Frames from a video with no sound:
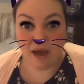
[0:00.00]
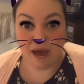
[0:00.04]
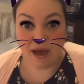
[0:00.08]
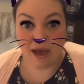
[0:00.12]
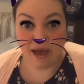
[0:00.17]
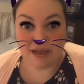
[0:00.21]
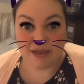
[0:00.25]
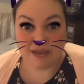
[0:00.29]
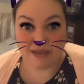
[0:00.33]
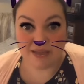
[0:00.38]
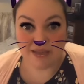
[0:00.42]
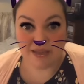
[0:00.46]

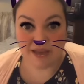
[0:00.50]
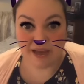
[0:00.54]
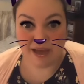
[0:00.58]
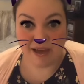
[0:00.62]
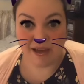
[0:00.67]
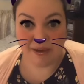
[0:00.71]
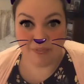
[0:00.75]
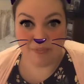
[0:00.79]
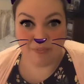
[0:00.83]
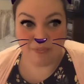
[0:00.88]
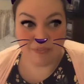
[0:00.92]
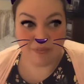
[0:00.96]
and
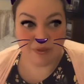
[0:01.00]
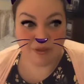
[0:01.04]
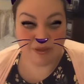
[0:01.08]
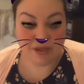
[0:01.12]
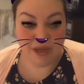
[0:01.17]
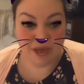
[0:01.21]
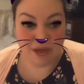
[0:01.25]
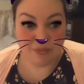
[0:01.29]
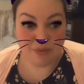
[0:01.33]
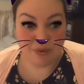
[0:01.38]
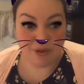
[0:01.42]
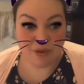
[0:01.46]

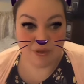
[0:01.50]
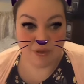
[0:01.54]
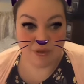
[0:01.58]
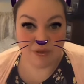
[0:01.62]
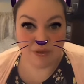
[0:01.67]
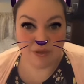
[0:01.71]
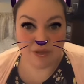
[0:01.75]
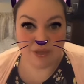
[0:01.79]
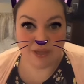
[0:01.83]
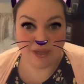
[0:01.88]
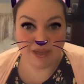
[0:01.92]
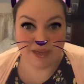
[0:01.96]
they
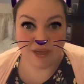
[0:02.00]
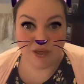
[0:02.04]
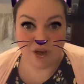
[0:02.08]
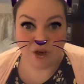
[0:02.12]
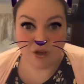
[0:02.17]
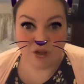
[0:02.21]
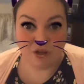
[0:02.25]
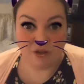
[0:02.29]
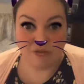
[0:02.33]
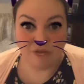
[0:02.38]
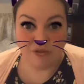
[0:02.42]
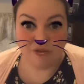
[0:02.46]
didn't
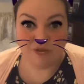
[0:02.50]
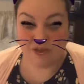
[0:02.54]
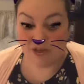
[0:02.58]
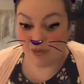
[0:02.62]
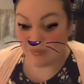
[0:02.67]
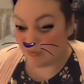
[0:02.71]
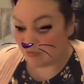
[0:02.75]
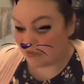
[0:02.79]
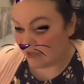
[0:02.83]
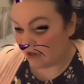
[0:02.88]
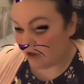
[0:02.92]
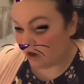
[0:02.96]
knock the
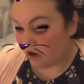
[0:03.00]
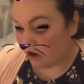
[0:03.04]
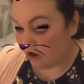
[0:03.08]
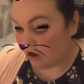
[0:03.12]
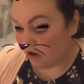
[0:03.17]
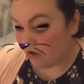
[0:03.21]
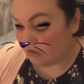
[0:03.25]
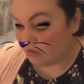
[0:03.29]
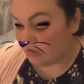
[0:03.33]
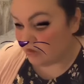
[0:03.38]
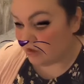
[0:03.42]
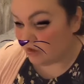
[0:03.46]
15% off,